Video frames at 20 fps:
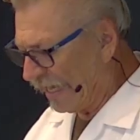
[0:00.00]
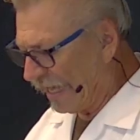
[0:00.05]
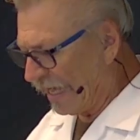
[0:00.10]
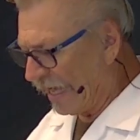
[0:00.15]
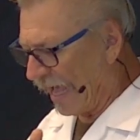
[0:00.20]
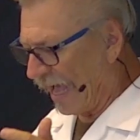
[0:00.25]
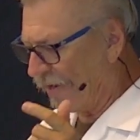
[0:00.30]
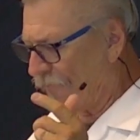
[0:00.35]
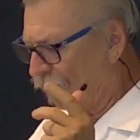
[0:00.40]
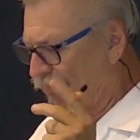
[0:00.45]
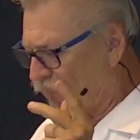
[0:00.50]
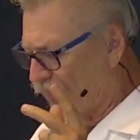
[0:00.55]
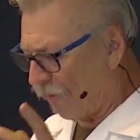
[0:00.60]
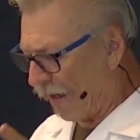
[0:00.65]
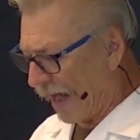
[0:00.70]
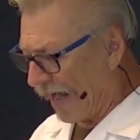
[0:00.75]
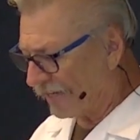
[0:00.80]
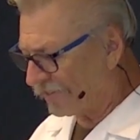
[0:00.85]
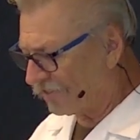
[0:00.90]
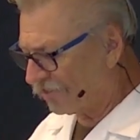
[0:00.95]
and
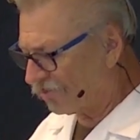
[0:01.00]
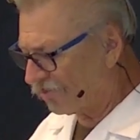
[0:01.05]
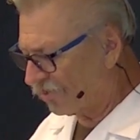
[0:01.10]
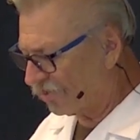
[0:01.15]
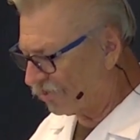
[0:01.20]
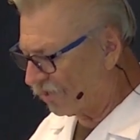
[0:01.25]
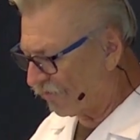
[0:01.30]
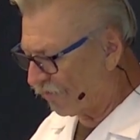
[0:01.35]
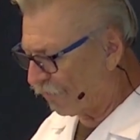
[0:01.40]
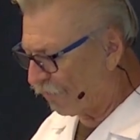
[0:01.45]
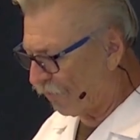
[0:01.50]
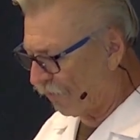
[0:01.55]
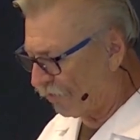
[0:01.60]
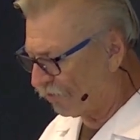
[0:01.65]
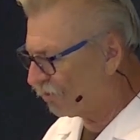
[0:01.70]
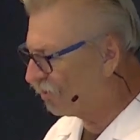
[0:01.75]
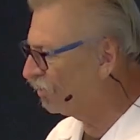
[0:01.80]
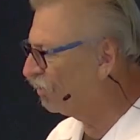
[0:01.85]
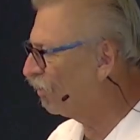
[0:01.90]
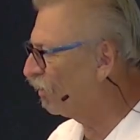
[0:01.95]
practices of the
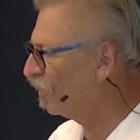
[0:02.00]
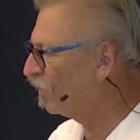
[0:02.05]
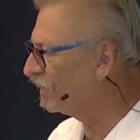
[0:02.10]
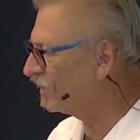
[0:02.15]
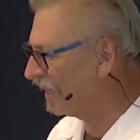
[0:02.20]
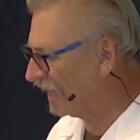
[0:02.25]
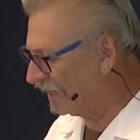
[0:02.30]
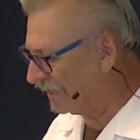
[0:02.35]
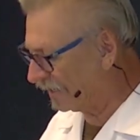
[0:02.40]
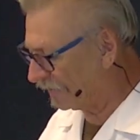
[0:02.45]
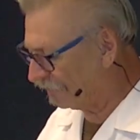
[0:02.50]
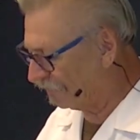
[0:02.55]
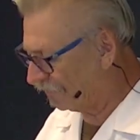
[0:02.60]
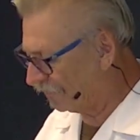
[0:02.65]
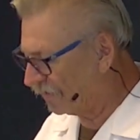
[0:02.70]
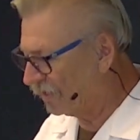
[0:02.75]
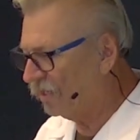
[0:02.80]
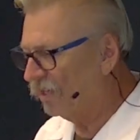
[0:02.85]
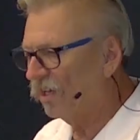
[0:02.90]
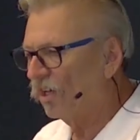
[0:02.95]
person you're imitating.
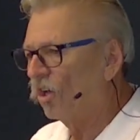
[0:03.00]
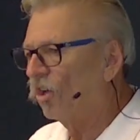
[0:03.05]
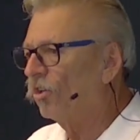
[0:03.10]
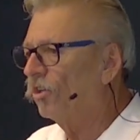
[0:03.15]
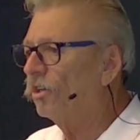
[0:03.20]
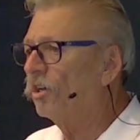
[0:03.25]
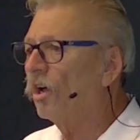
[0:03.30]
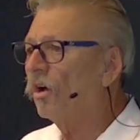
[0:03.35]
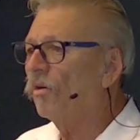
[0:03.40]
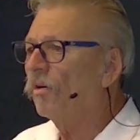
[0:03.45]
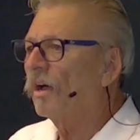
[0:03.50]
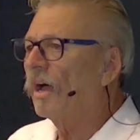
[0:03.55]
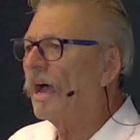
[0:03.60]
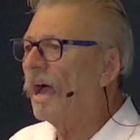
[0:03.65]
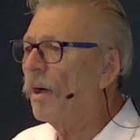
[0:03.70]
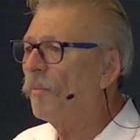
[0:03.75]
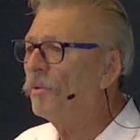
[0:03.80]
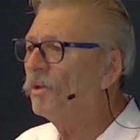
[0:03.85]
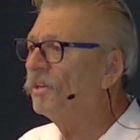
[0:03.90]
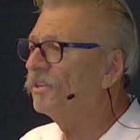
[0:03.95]
You know,
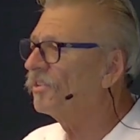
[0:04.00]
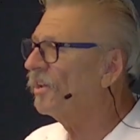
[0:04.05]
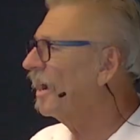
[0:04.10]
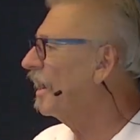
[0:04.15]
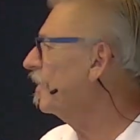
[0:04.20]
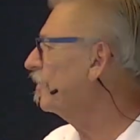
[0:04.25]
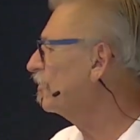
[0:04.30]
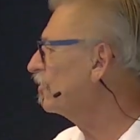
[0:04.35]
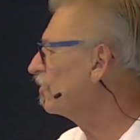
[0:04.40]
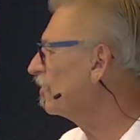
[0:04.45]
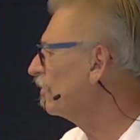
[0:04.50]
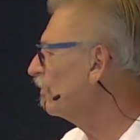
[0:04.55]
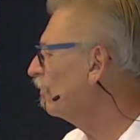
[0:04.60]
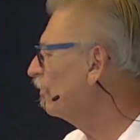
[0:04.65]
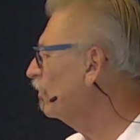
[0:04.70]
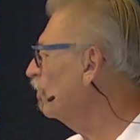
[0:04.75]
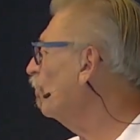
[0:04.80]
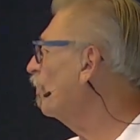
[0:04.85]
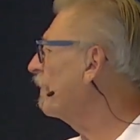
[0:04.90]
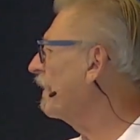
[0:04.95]
how many times
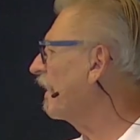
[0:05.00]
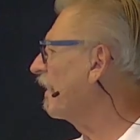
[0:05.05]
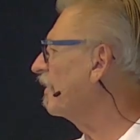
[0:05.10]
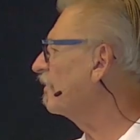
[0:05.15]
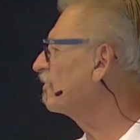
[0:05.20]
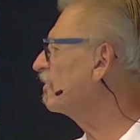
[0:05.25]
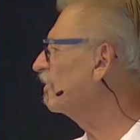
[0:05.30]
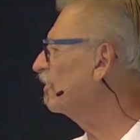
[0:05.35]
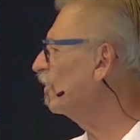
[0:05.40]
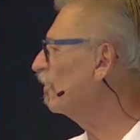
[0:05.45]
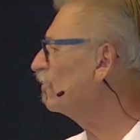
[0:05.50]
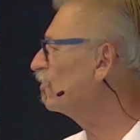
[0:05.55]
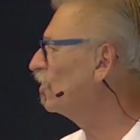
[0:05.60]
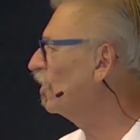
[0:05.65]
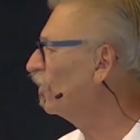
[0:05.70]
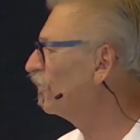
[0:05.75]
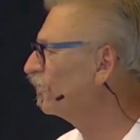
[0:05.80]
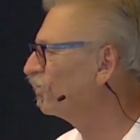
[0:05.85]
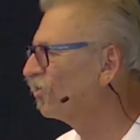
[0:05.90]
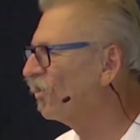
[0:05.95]
you parents did your
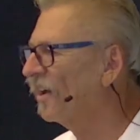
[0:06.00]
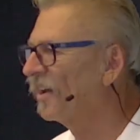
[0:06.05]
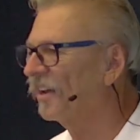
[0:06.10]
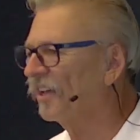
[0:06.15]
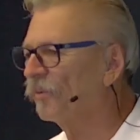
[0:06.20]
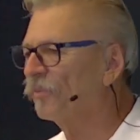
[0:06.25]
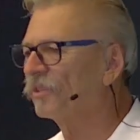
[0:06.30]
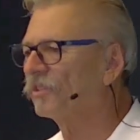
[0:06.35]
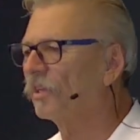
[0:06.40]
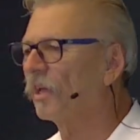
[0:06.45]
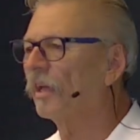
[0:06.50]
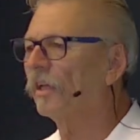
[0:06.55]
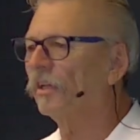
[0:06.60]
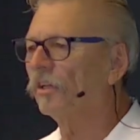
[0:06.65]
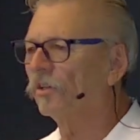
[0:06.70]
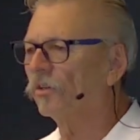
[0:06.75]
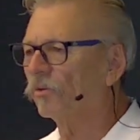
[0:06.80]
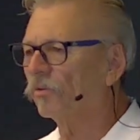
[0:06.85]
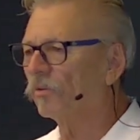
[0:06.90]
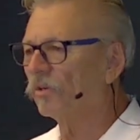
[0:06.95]
children try to imitate
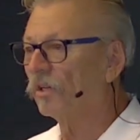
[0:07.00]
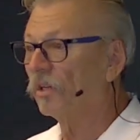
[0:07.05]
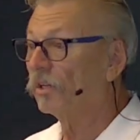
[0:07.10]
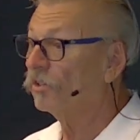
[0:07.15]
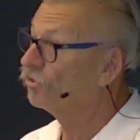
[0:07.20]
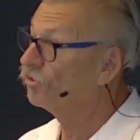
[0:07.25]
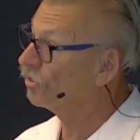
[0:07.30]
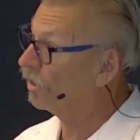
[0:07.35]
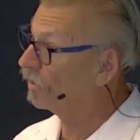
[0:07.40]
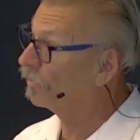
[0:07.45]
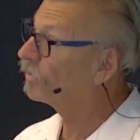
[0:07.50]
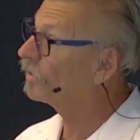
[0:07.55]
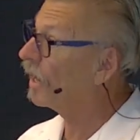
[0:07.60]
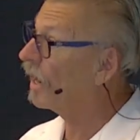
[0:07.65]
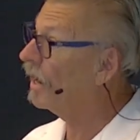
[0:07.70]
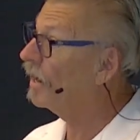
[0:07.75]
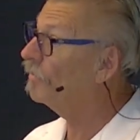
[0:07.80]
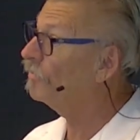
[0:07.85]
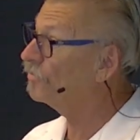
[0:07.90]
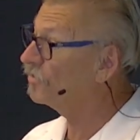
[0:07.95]
you?
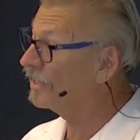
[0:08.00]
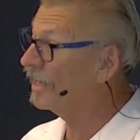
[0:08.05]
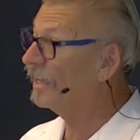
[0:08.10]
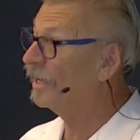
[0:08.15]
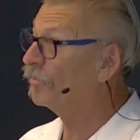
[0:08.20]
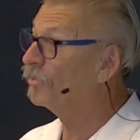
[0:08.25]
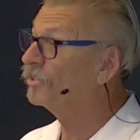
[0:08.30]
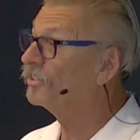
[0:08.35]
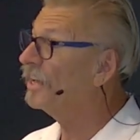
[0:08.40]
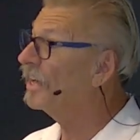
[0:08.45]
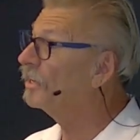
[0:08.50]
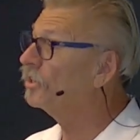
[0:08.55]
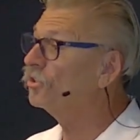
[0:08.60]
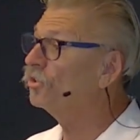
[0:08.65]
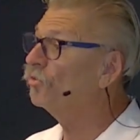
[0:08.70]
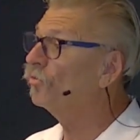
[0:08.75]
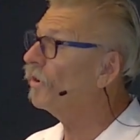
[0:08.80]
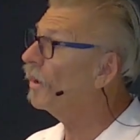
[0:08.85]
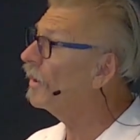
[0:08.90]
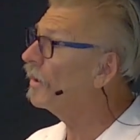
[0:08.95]
Sometimes they imitated
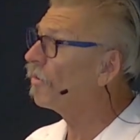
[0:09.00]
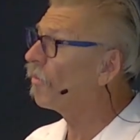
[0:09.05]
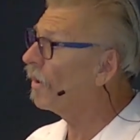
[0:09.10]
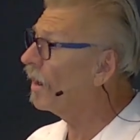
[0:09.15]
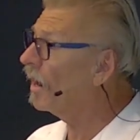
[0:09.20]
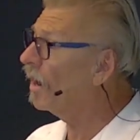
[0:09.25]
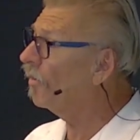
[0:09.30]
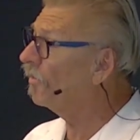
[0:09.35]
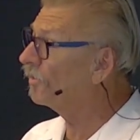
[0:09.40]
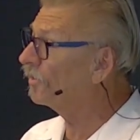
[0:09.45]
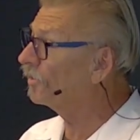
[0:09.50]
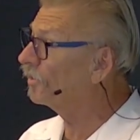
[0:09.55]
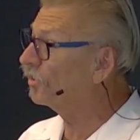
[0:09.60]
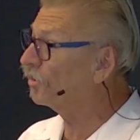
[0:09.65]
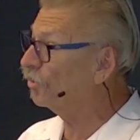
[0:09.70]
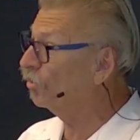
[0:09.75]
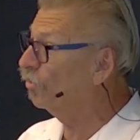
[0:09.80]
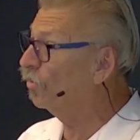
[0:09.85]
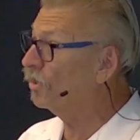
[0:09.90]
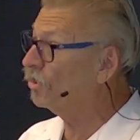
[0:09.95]
you very well,
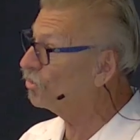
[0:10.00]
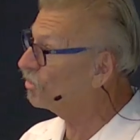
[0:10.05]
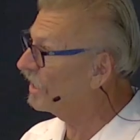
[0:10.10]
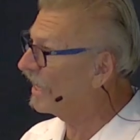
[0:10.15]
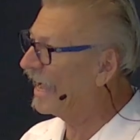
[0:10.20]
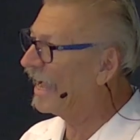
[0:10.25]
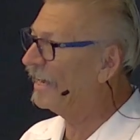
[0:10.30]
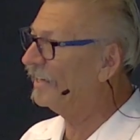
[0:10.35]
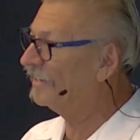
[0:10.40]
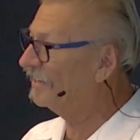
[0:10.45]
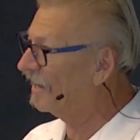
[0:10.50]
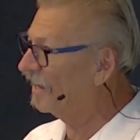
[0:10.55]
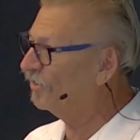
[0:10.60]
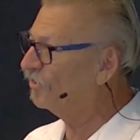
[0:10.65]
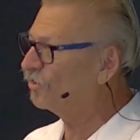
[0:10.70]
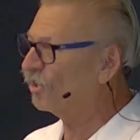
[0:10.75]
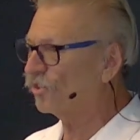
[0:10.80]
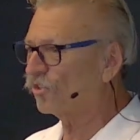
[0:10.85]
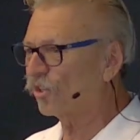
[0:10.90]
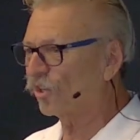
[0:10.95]
and you wish they hadn't
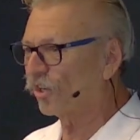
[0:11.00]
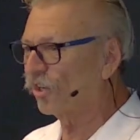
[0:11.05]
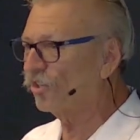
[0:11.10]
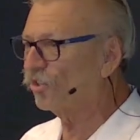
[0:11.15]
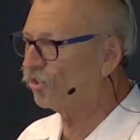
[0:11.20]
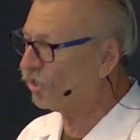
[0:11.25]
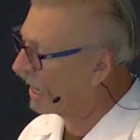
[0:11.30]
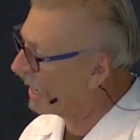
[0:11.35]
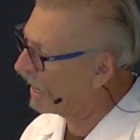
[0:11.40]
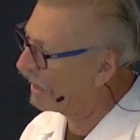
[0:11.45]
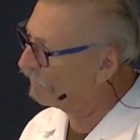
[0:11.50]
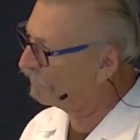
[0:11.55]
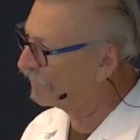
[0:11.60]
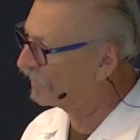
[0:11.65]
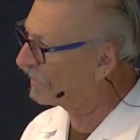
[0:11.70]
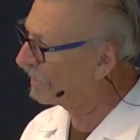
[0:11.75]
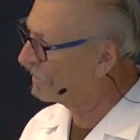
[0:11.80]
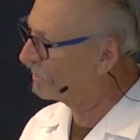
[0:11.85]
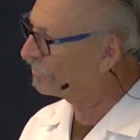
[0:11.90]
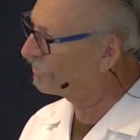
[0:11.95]
done such a good job
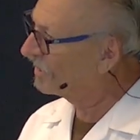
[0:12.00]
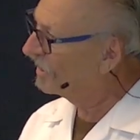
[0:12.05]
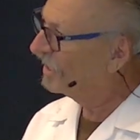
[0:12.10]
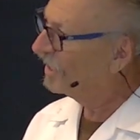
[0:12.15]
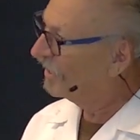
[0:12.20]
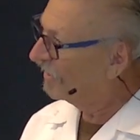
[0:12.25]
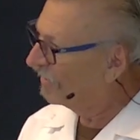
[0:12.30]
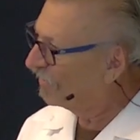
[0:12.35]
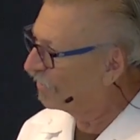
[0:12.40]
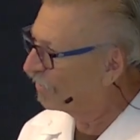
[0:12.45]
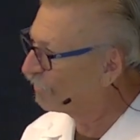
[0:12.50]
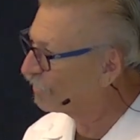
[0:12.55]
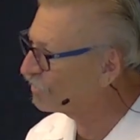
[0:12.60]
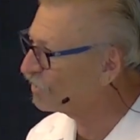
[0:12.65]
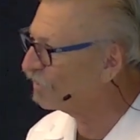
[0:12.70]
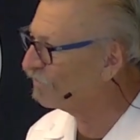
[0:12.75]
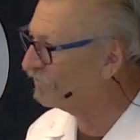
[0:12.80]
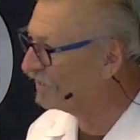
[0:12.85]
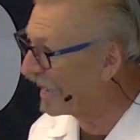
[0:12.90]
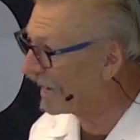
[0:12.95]
because there were
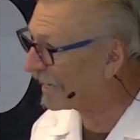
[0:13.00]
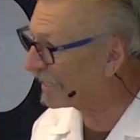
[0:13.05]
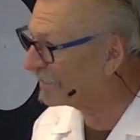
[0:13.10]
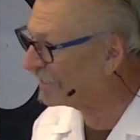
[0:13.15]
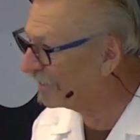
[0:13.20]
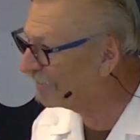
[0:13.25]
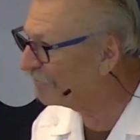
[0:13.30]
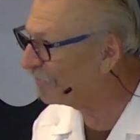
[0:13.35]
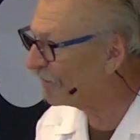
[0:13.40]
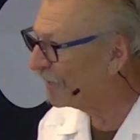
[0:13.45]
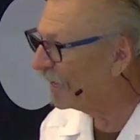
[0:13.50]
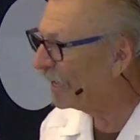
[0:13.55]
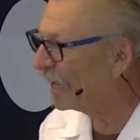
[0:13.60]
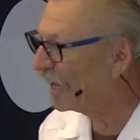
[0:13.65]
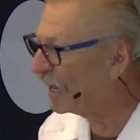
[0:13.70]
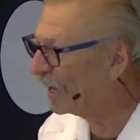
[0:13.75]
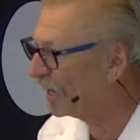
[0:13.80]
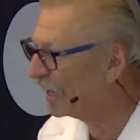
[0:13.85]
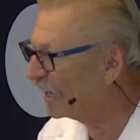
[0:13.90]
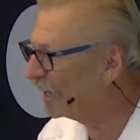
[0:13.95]
some negative
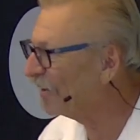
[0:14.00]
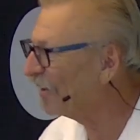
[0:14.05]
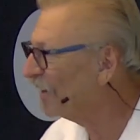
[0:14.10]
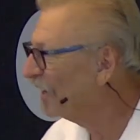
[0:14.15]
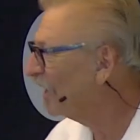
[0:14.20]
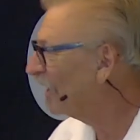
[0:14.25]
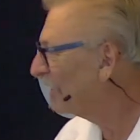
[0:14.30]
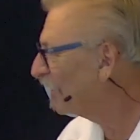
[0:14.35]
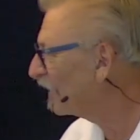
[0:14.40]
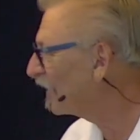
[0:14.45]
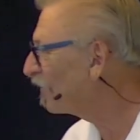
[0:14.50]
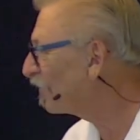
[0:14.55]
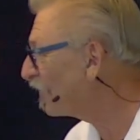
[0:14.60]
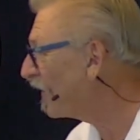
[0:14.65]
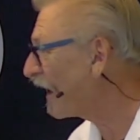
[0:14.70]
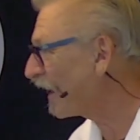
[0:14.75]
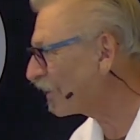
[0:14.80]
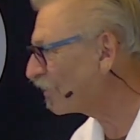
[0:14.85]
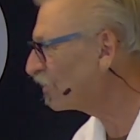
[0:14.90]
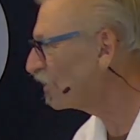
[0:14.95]
uh, uh
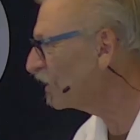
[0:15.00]
effects